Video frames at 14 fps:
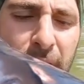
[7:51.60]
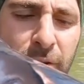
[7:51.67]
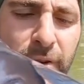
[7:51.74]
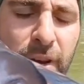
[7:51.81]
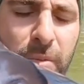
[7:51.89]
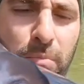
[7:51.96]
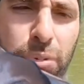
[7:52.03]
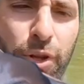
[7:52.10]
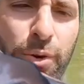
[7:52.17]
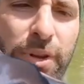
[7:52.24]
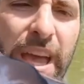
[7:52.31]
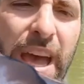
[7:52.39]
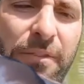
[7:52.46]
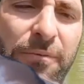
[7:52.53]
into
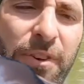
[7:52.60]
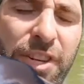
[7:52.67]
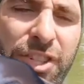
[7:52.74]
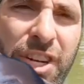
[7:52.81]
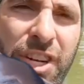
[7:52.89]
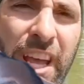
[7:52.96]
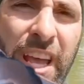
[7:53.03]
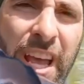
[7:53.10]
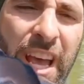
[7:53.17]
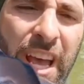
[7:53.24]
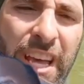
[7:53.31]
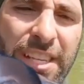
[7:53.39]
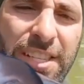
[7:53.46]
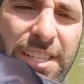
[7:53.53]
the number
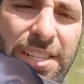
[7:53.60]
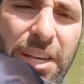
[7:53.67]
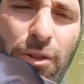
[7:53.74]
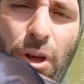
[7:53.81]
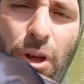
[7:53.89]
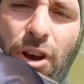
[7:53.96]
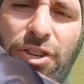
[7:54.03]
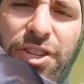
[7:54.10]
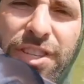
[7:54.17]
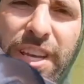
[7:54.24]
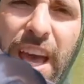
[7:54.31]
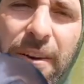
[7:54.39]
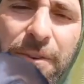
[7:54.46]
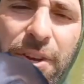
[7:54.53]
7, which I'll be talking
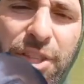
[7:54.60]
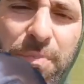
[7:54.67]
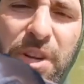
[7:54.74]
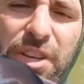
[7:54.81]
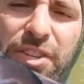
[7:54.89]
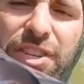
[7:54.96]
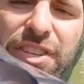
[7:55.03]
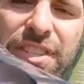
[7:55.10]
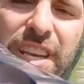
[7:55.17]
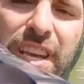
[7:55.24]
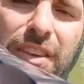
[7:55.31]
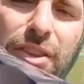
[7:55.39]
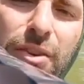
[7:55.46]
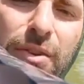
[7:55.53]
about the
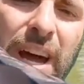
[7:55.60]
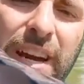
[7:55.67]
additives